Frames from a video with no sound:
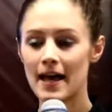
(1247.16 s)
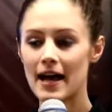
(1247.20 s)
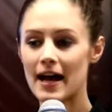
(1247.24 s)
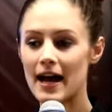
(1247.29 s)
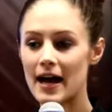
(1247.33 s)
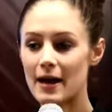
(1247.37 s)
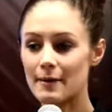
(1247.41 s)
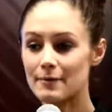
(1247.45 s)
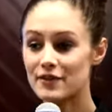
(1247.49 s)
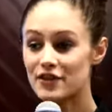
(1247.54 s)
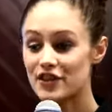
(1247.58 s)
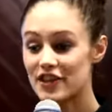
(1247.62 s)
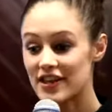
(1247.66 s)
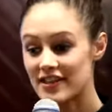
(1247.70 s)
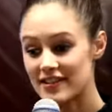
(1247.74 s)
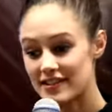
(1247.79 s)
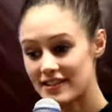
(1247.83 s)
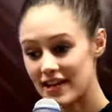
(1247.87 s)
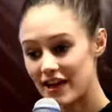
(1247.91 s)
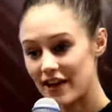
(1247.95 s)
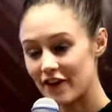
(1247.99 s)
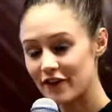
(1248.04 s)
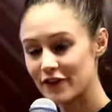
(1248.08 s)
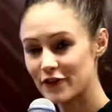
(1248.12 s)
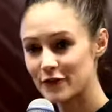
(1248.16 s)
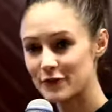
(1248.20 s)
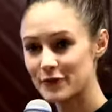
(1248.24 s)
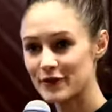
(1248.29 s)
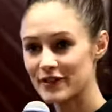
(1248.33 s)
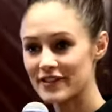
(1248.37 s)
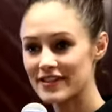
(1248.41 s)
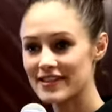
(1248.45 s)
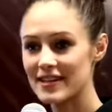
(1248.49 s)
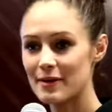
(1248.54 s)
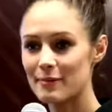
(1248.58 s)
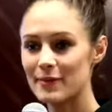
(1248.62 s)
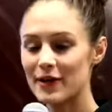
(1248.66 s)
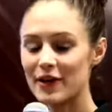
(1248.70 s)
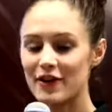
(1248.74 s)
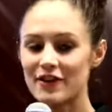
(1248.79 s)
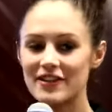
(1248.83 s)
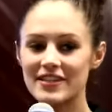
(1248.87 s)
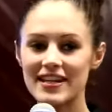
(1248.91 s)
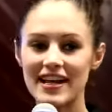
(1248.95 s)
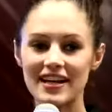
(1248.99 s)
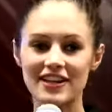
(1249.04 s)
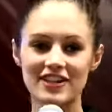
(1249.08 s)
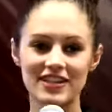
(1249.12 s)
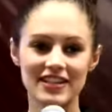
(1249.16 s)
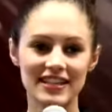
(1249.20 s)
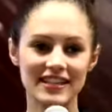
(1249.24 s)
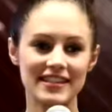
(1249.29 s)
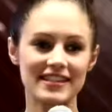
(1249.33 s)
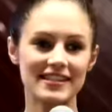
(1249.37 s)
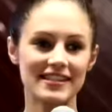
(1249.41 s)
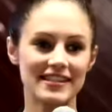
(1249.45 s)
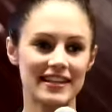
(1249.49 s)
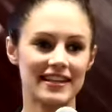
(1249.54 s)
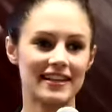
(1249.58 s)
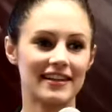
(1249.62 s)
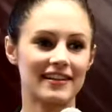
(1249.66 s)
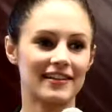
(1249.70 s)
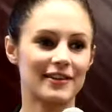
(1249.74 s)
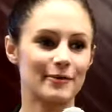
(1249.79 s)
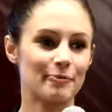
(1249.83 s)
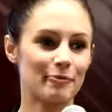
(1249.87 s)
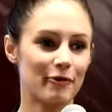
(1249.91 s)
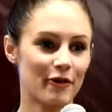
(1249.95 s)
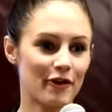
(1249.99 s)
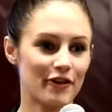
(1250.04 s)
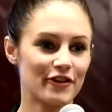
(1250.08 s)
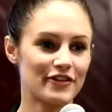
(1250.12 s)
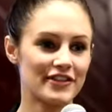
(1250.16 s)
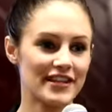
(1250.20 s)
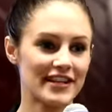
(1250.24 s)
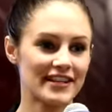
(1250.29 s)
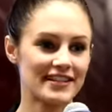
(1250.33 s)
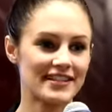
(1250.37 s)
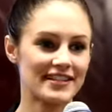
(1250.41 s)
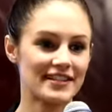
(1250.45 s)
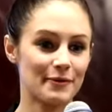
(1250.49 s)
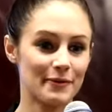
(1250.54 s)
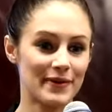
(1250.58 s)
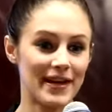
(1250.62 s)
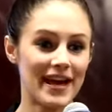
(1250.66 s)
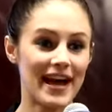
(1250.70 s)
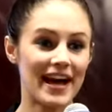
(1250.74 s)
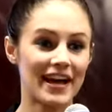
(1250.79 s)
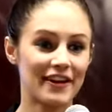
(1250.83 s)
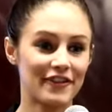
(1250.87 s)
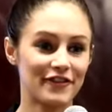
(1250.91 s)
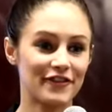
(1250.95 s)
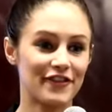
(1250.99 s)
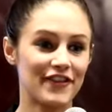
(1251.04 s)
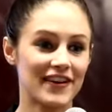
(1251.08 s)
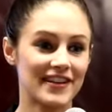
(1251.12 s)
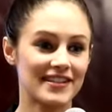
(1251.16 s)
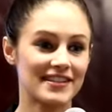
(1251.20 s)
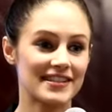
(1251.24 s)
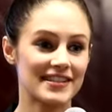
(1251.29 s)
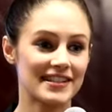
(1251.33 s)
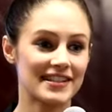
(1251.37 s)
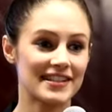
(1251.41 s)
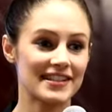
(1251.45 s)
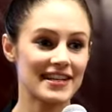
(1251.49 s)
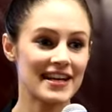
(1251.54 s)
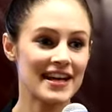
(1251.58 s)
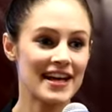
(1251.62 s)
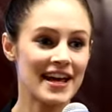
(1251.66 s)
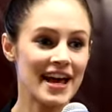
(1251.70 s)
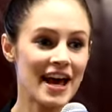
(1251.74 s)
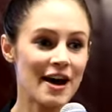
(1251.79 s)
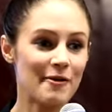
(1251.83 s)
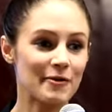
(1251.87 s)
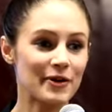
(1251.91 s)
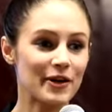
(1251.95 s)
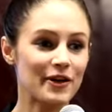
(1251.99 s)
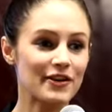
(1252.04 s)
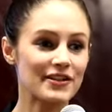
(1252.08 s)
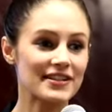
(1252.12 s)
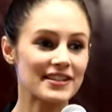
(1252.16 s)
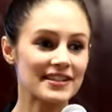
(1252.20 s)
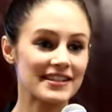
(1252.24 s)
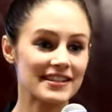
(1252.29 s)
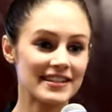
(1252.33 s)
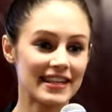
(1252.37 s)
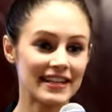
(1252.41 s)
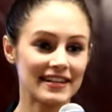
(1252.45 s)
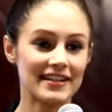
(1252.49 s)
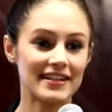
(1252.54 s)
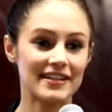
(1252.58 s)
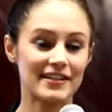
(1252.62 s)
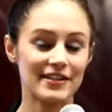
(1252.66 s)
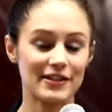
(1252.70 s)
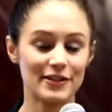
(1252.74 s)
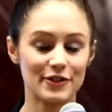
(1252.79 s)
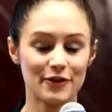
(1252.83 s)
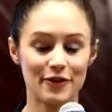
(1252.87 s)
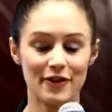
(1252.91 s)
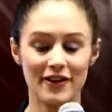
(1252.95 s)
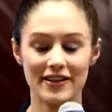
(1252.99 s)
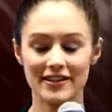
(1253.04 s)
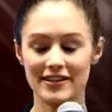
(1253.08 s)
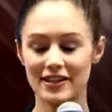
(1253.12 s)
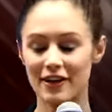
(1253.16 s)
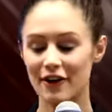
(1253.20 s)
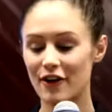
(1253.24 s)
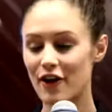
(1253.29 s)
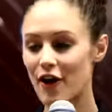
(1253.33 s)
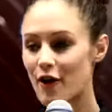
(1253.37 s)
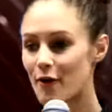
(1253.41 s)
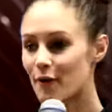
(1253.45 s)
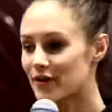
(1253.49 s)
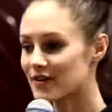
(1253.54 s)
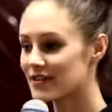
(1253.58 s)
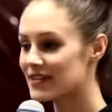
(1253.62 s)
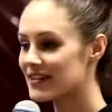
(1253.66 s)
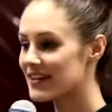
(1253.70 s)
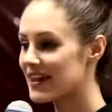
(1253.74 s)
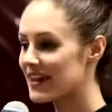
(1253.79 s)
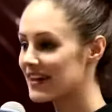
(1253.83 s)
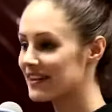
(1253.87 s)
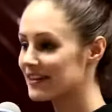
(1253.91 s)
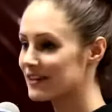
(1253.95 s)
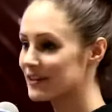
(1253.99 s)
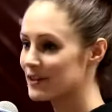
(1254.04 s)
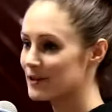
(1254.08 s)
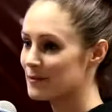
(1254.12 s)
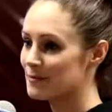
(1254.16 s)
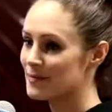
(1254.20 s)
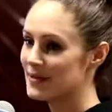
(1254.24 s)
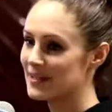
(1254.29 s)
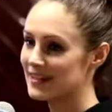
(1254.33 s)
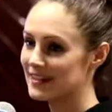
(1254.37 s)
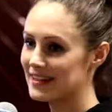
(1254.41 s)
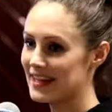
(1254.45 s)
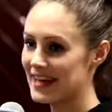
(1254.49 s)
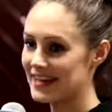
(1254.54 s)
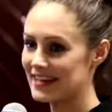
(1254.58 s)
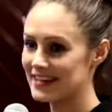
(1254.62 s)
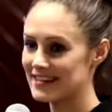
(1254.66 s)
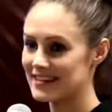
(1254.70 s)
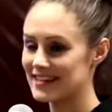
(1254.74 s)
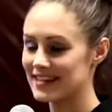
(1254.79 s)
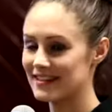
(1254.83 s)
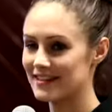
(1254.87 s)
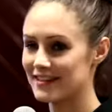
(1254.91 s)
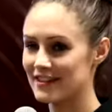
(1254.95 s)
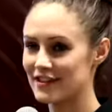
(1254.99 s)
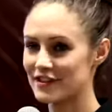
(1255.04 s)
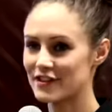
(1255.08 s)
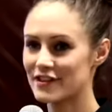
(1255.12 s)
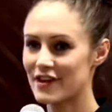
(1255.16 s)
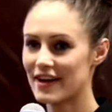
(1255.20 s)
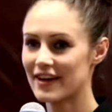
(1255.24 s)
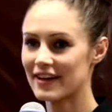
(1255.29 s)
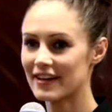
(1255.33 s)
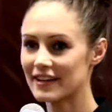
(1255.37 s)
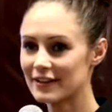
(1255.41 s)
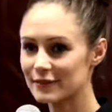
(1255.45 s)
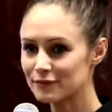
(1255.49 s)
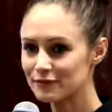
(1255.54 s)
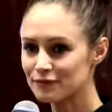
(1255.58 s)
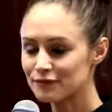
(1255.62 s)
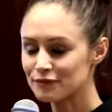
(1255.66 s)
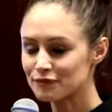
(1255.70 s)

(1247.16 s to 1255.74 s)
um, just afterwards, and we got to actually see the project that we had funded, and we got to see these stories. And I'll go on to that a little bit later down the track.